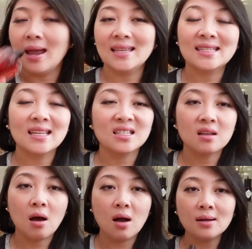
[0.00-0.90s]
It's a
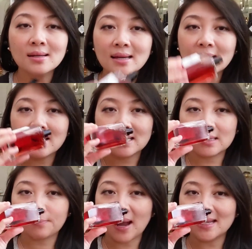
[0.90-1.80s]
Tonka
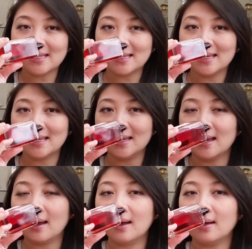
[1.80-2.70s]
spicy,